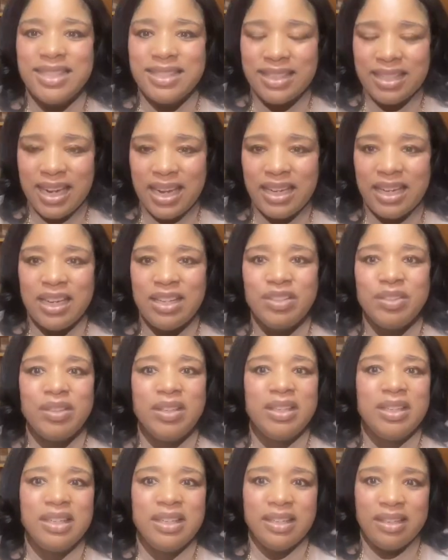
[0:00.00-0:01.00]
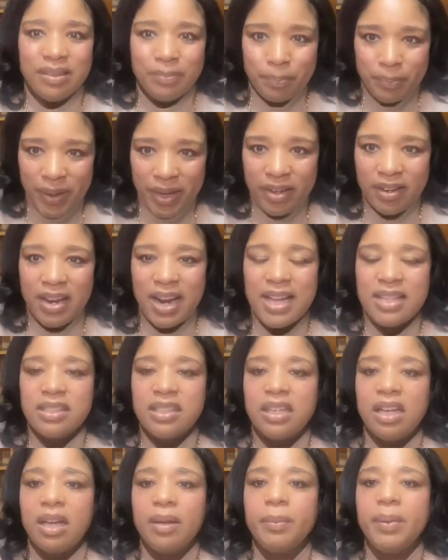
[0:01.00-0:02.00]
of that nature, and parent has to
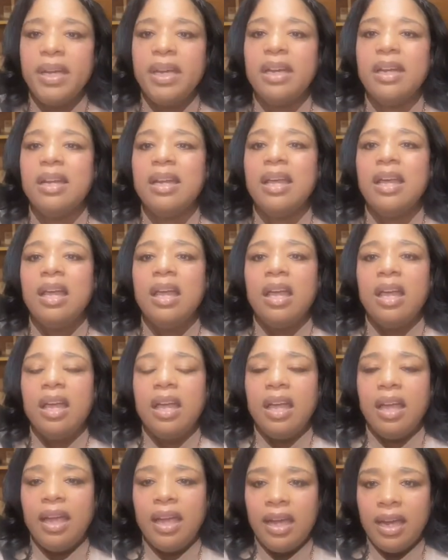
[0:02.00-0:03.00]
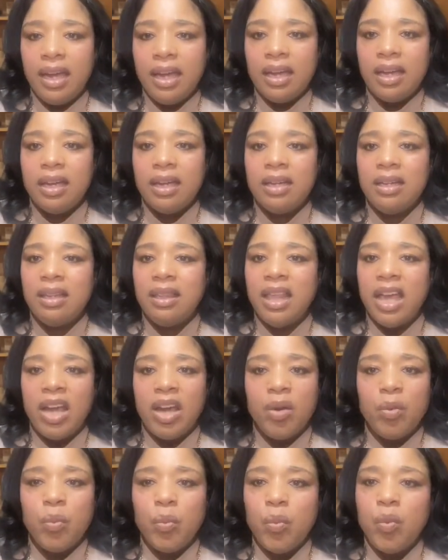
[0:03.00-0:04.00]
come in and
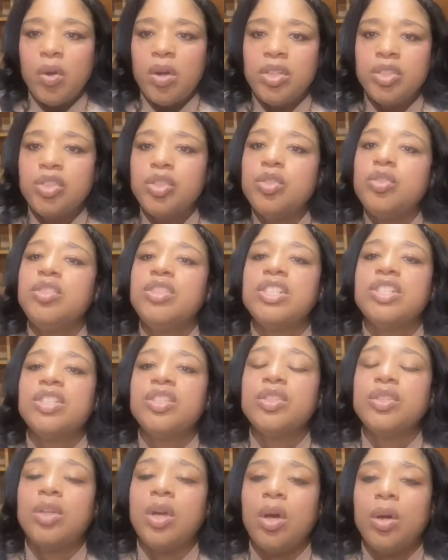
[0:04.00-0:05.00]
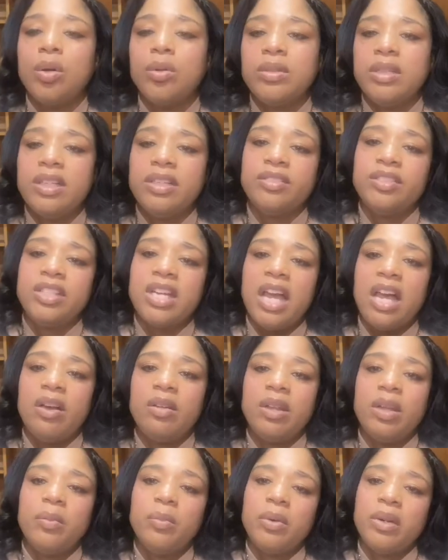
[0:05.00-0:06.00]
they want to just scold their child.
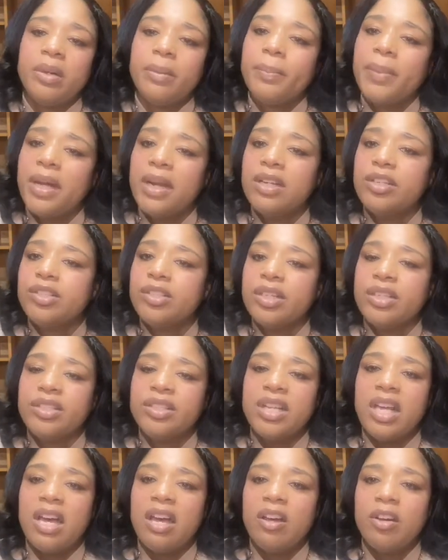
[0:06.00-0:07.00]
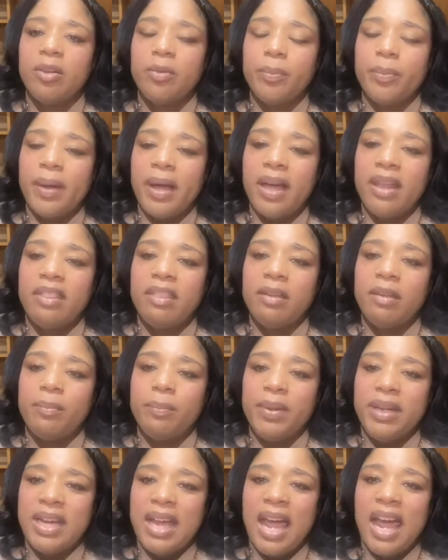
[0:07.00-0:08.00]
They want to punish their child by the
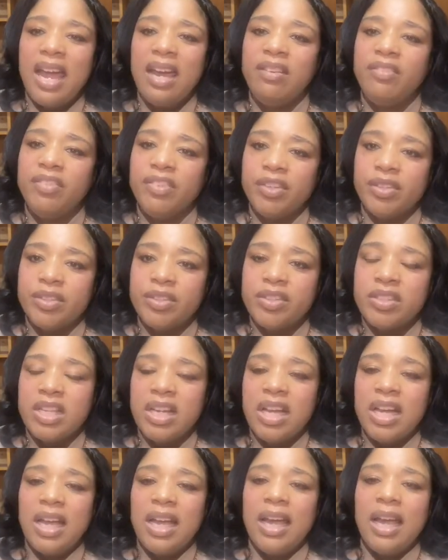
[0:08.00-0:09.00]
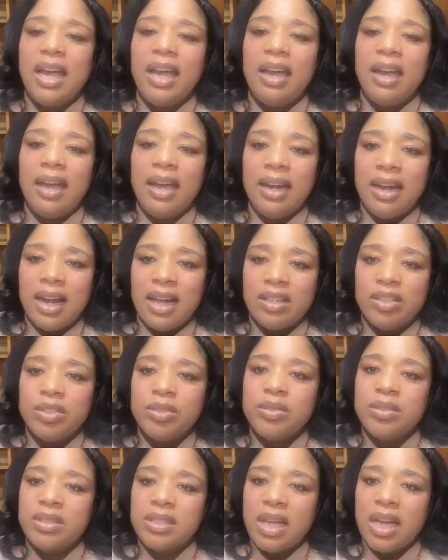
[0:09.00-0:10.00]
behaviors. And I
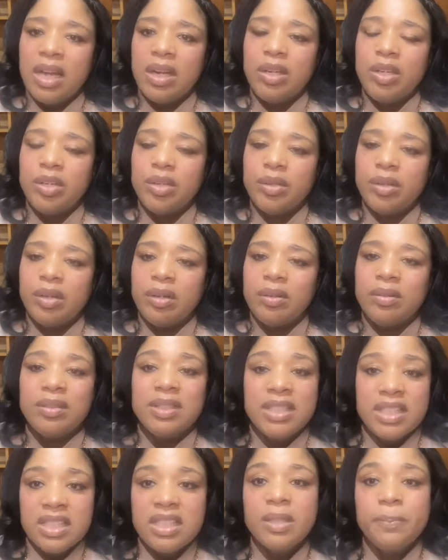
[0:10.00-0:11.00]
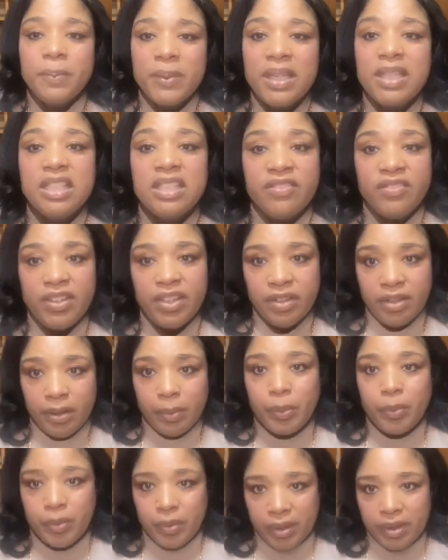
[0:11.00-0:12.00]
do say, discipline is very
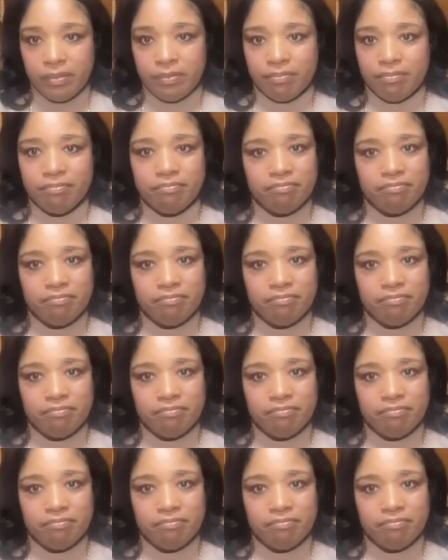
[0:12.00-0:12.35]
important.